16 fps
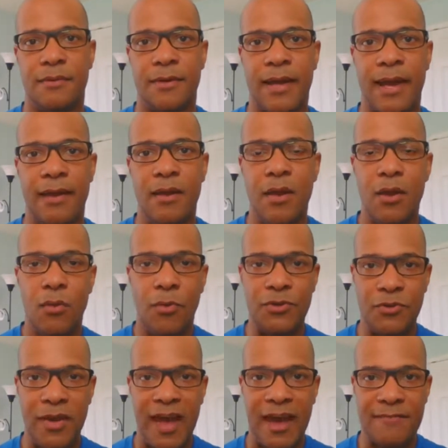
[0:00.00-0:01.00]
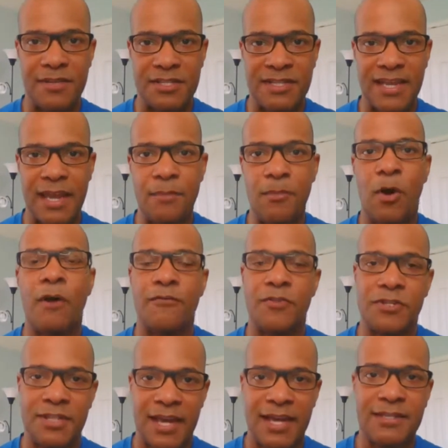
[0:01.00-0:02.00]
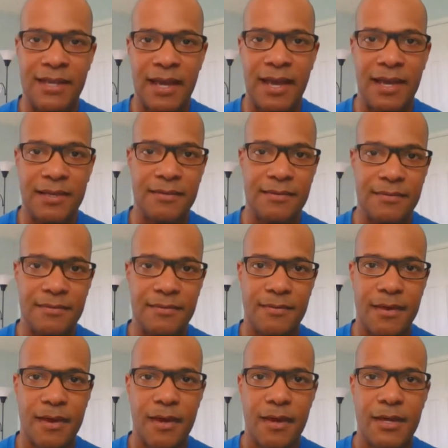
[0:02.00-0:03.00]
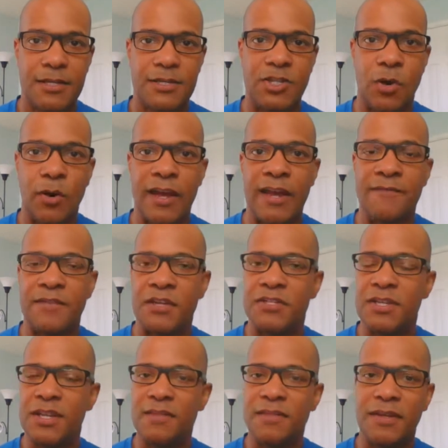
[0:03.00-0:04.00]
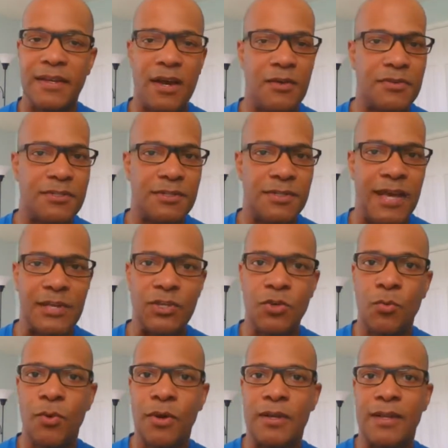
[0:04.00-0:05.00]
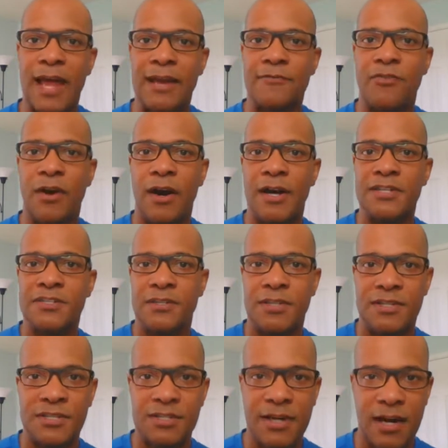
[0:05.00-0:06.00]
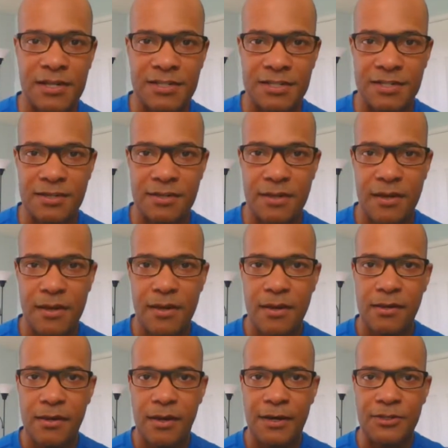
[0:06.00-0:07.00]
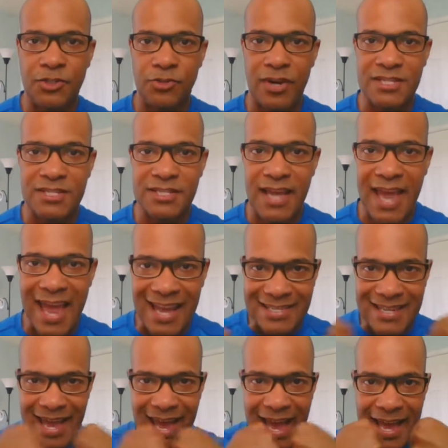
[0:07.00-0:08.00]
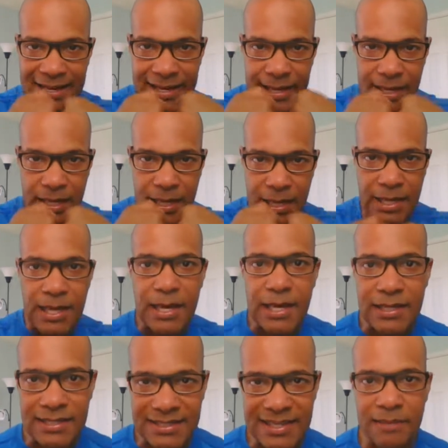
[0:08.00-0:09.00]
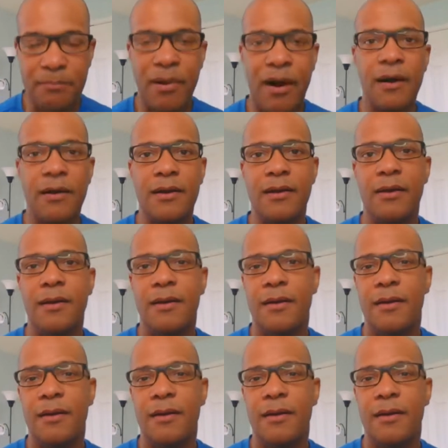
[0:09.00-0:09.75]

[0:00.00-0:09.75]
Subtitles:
Okay? When you have the same offers head to head. So if there's anything else that you would like for us to discuss, address head to head, debunk,